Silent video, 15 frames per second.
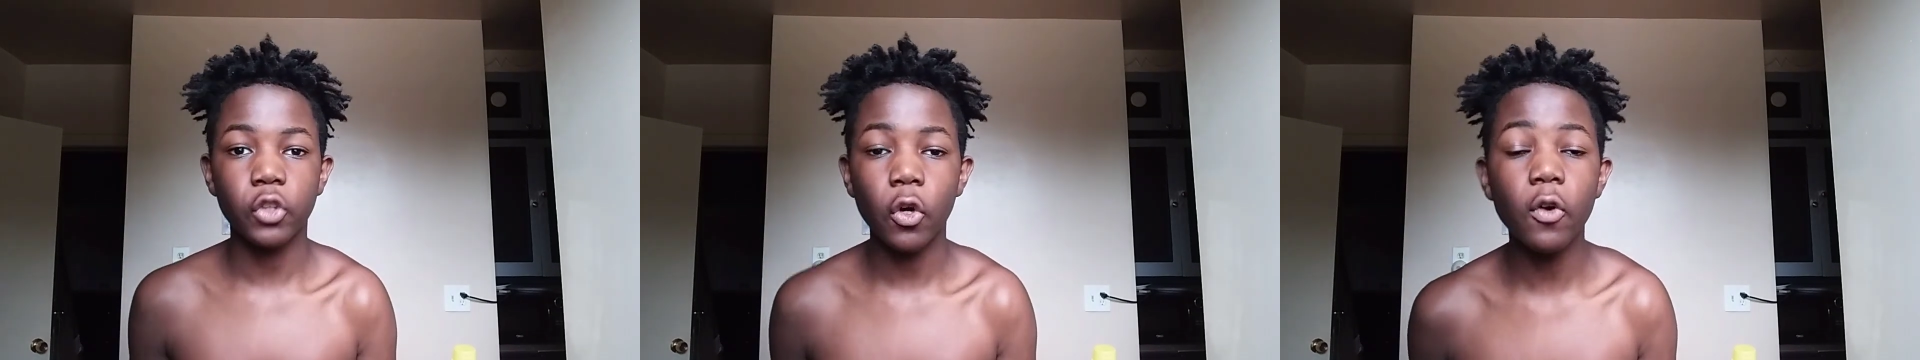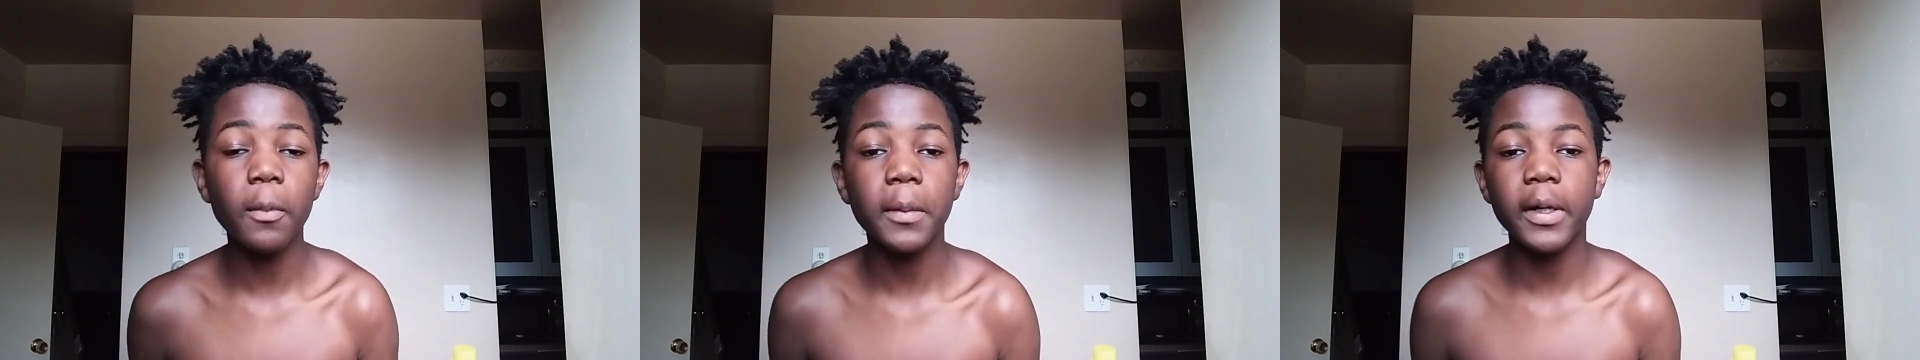
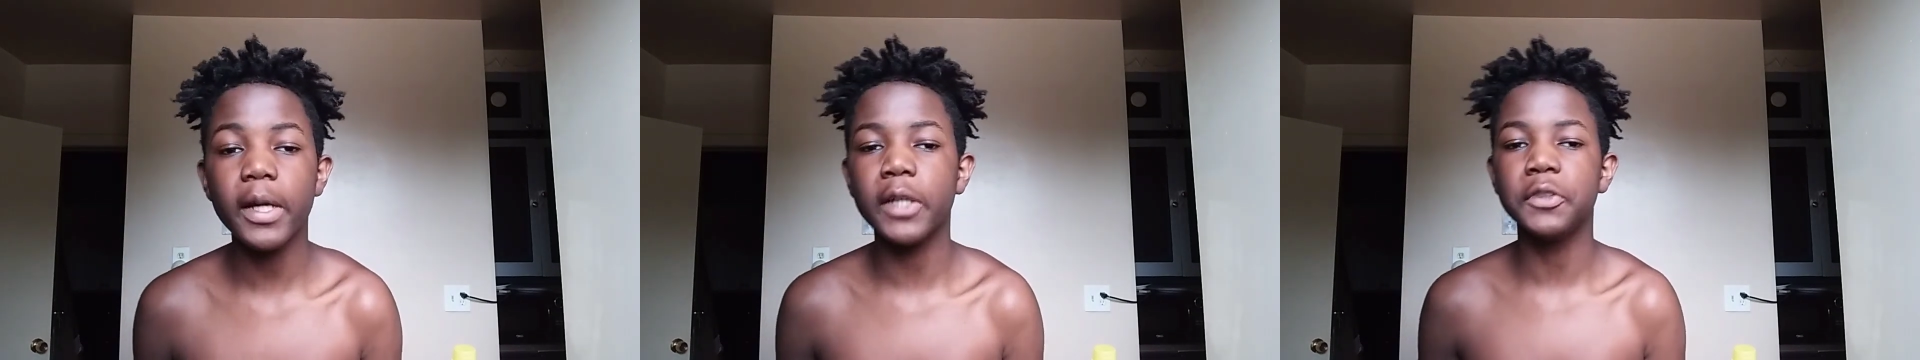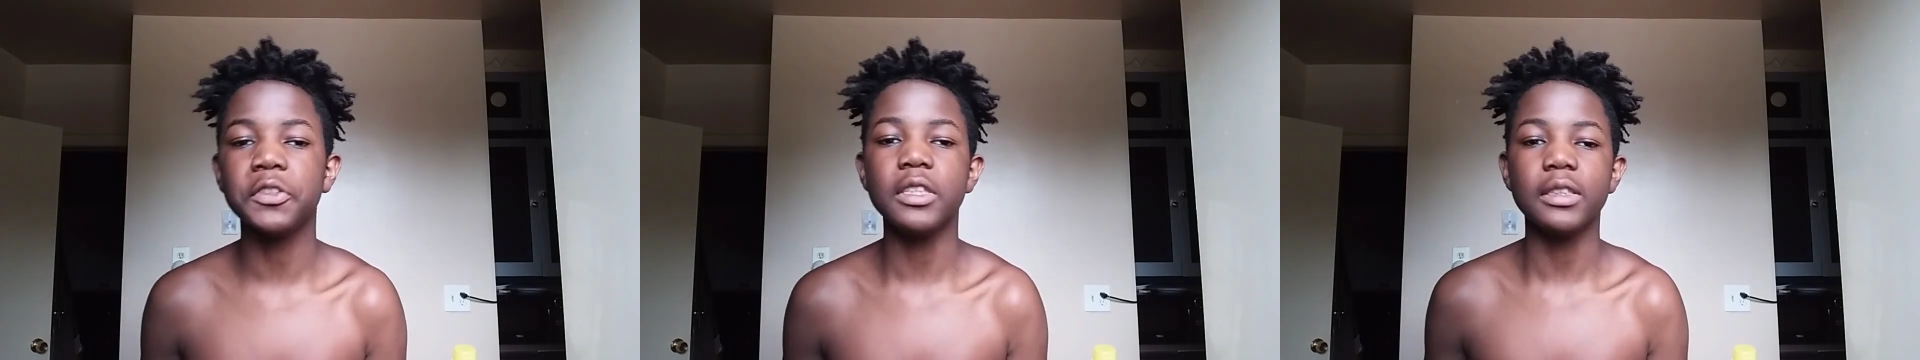two
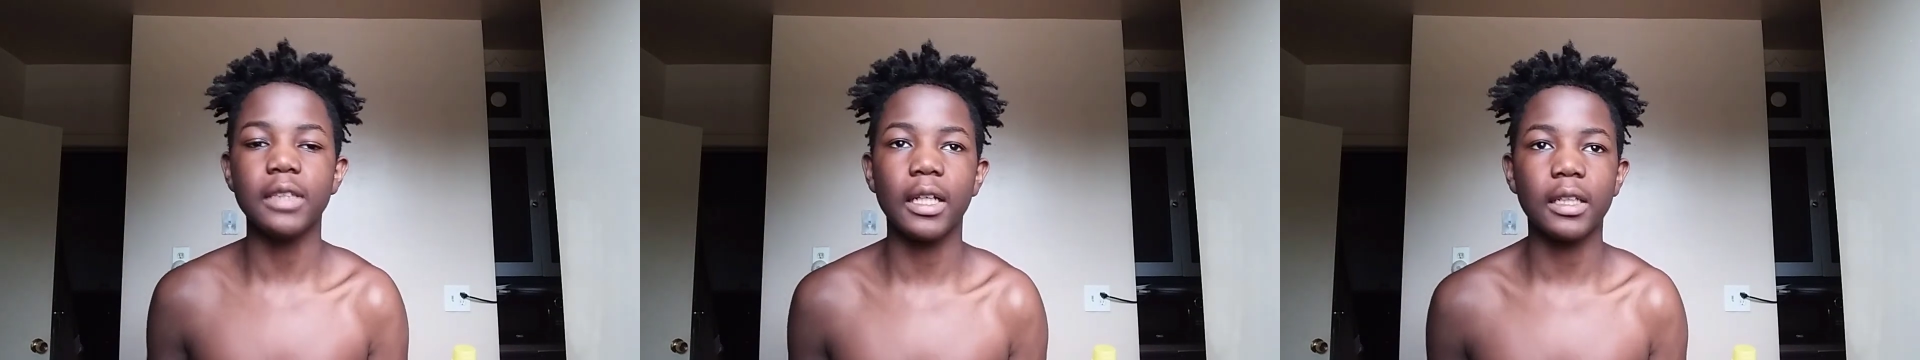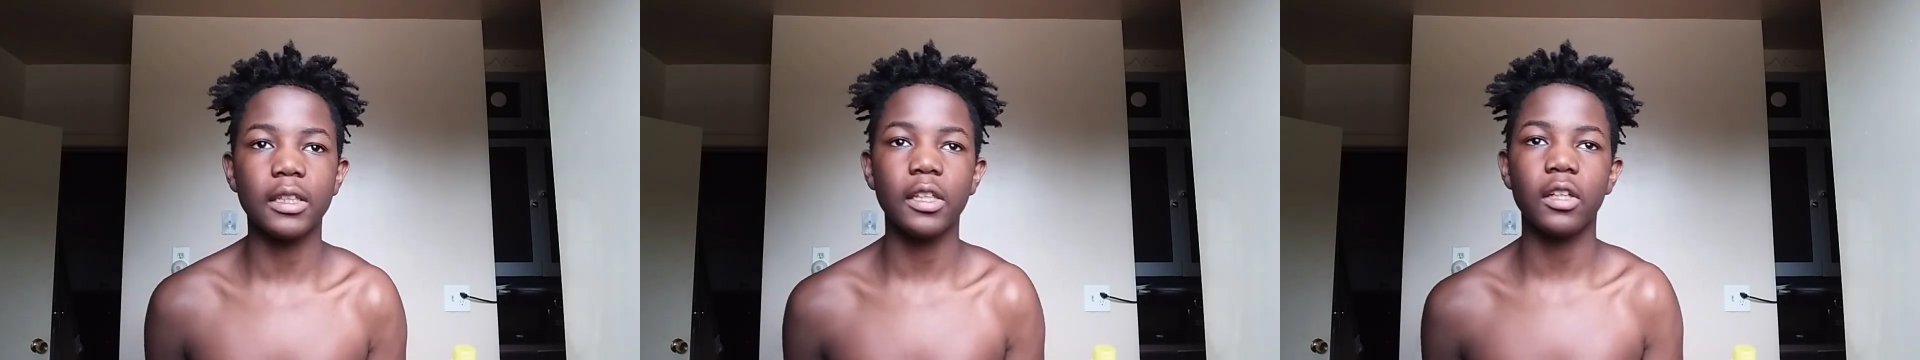months of
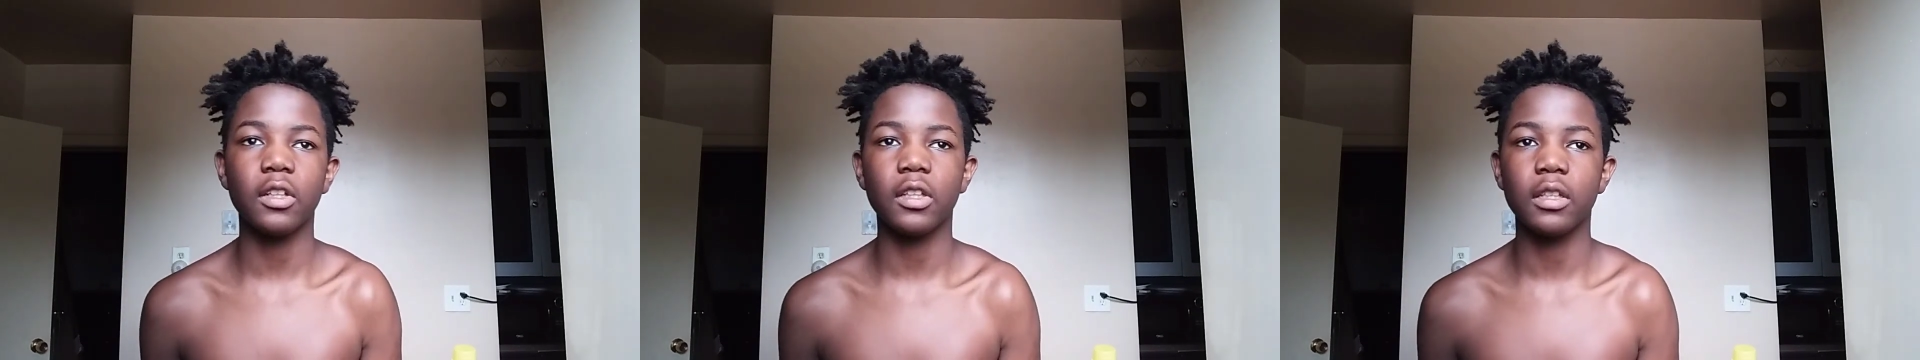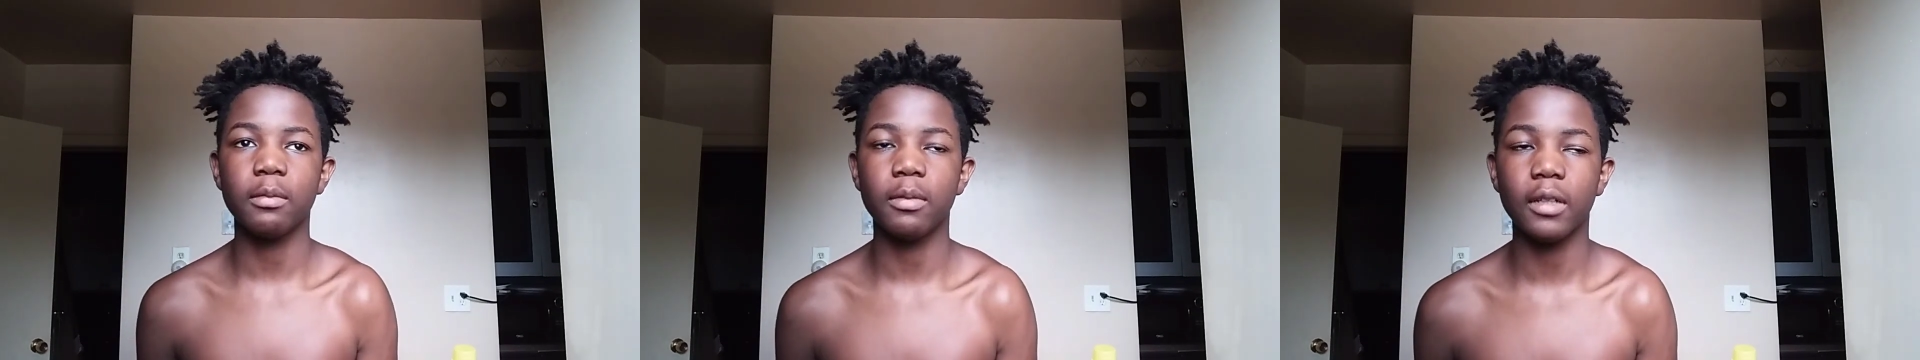like,
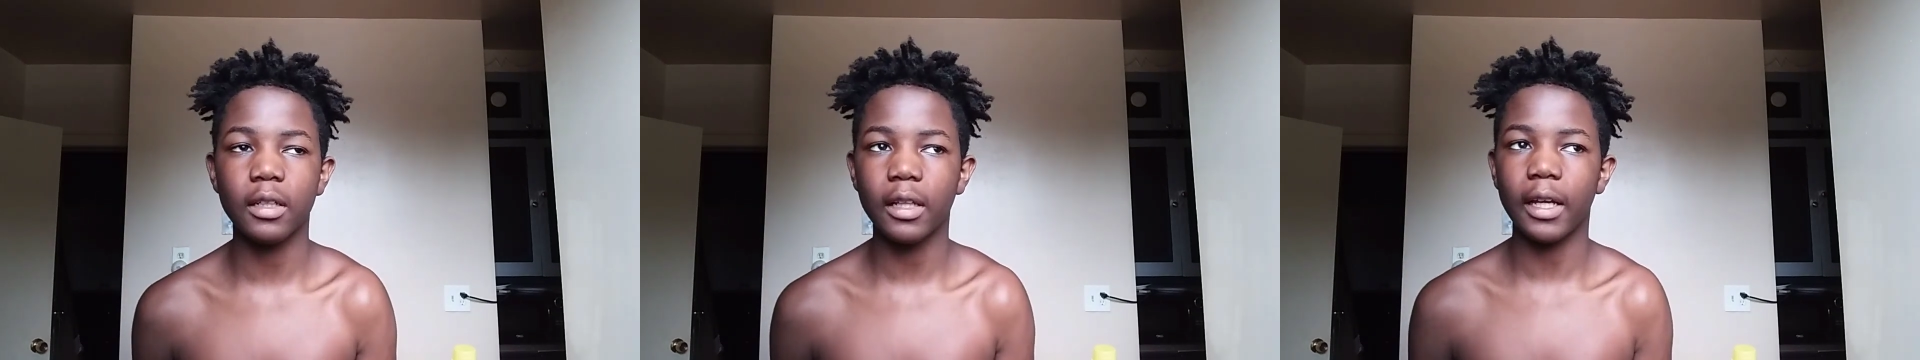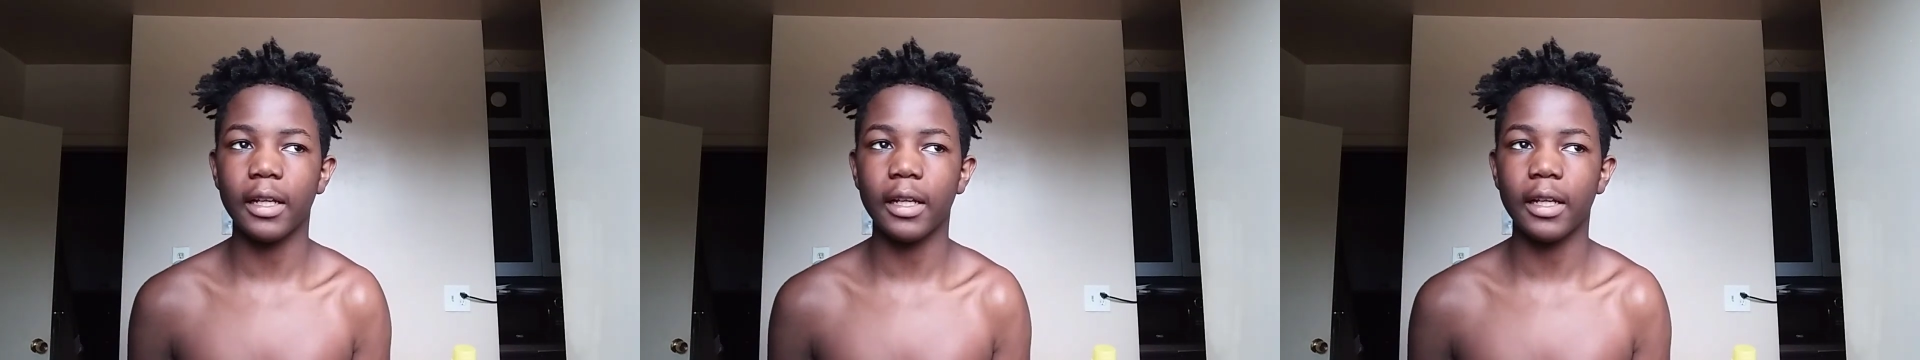literally, bro.